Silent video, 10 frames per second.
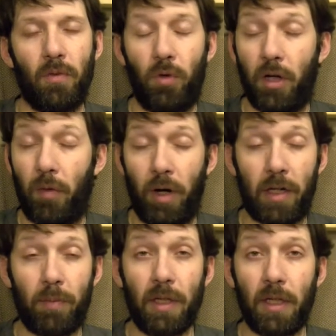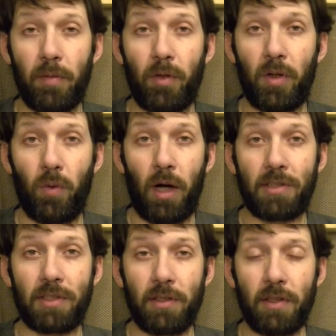Would I recommend anybody
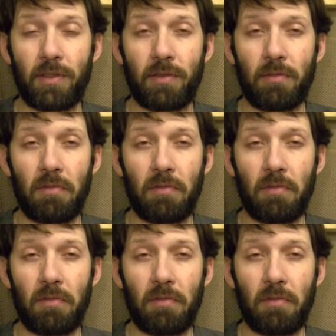watching this?